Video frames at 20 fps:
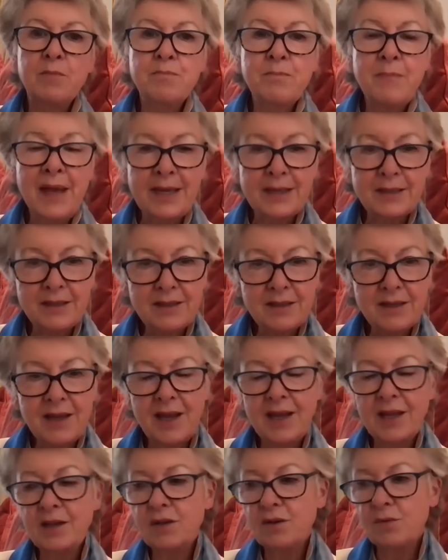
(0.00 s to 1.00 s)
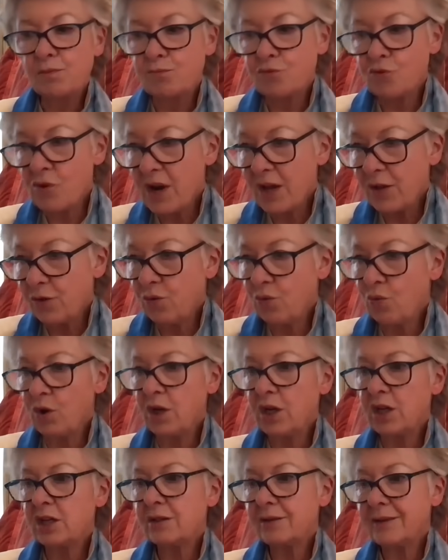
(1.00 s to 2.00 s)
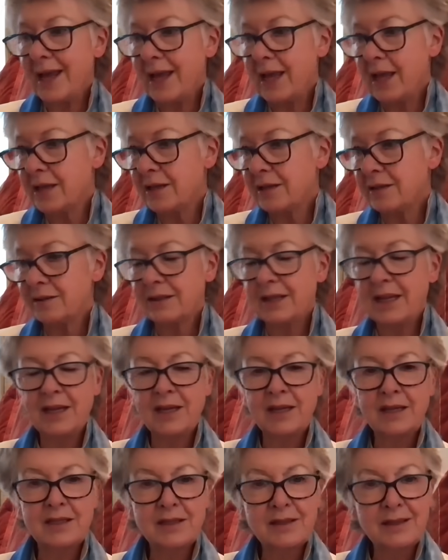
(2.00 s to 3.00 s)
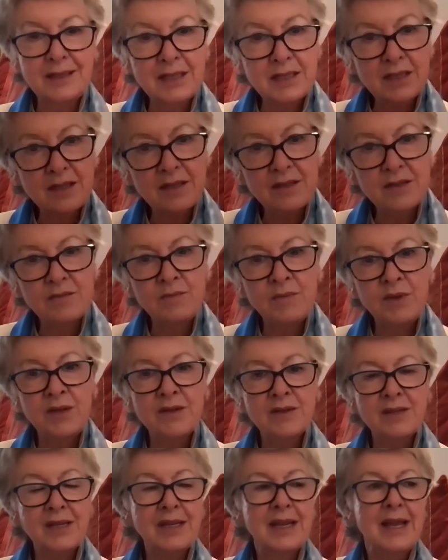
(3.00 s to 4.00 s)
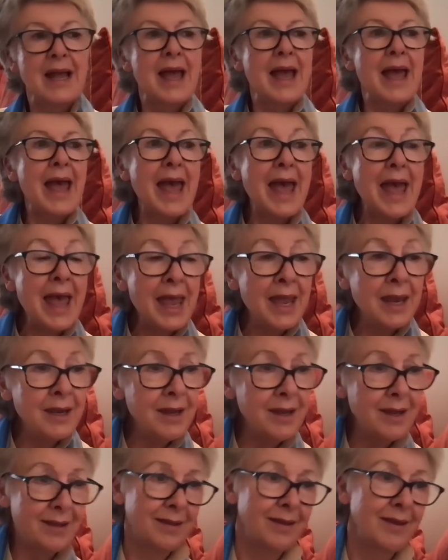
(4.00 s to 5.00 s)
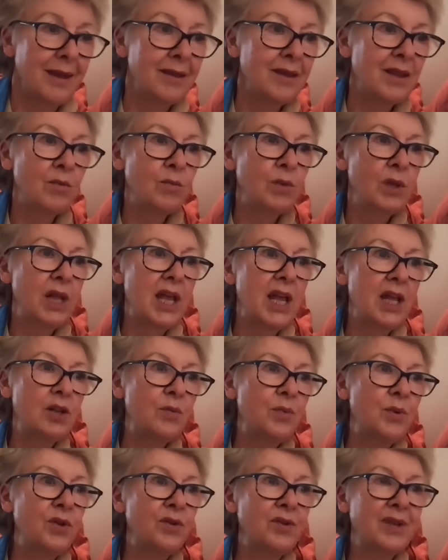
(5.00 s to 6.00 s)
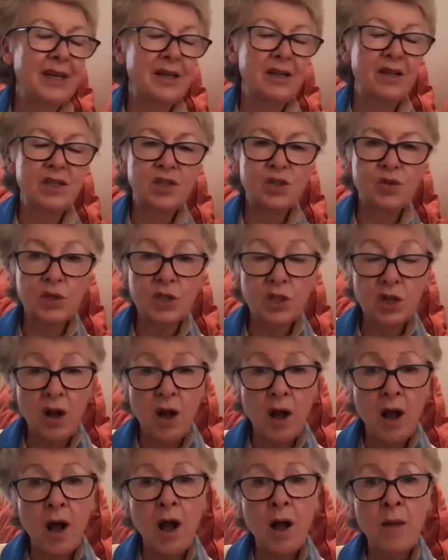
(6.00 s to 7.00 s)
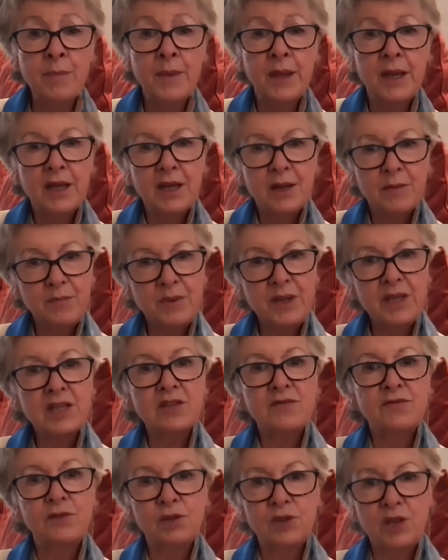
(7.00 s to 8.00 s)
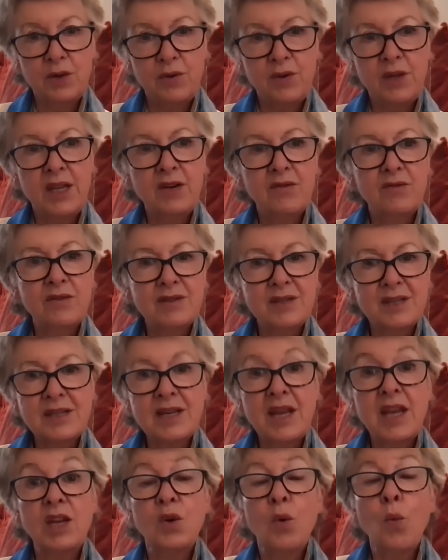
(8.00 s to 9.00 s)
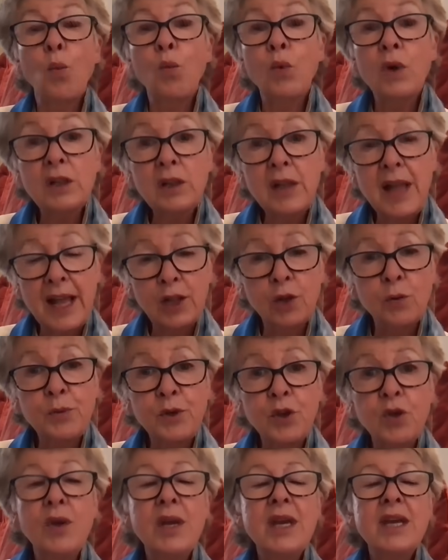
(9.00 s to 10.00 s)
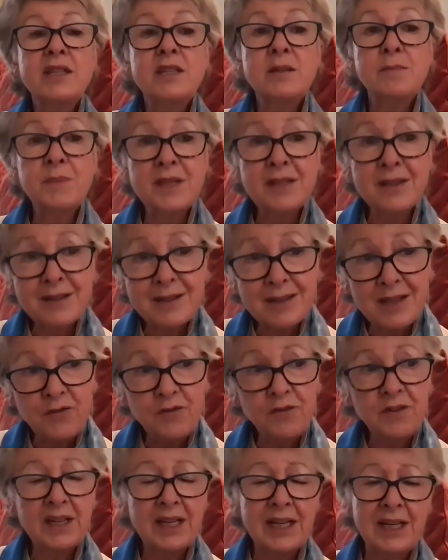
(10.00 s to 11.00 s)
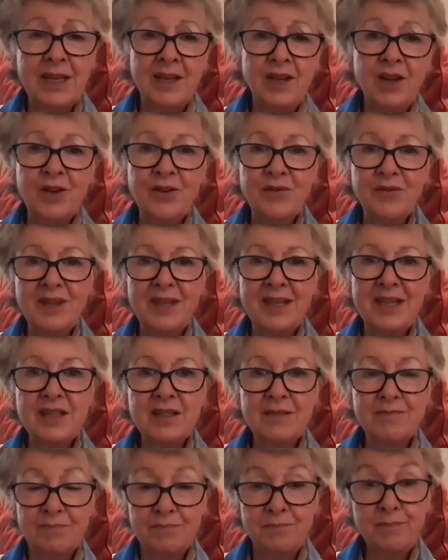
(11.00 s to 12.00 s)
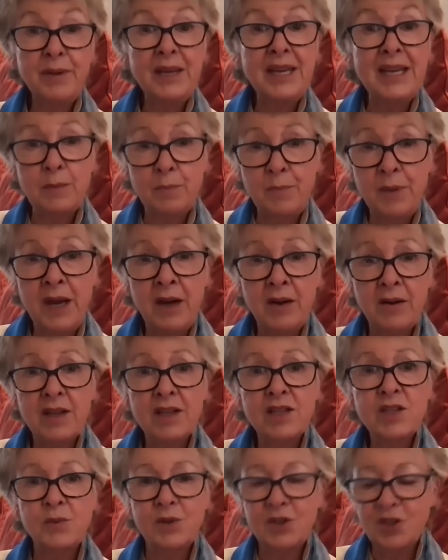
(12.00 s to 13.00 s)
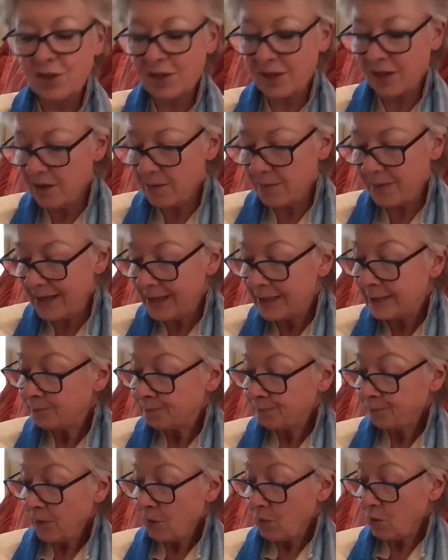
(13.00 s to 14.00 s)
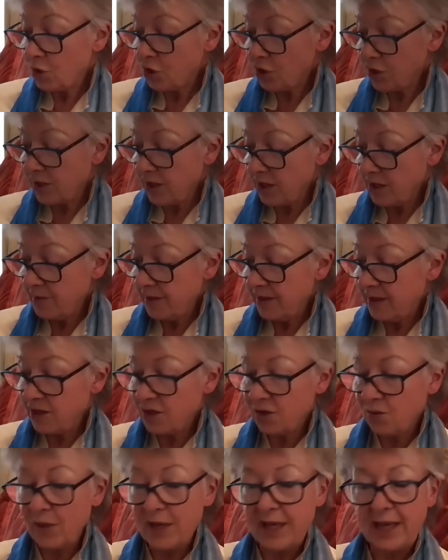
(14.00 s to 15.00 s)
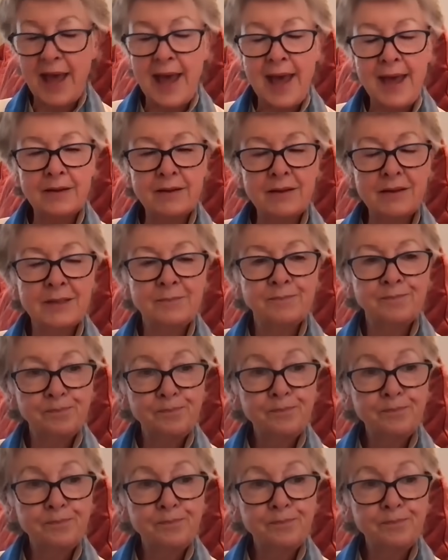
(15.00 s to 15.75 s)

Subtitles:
meditate, breath work, candle gaze, listen to music, anything that will help you get into a calm, peaceful, coherent state will help you specifically over these peak periods, which is going to be this weekend.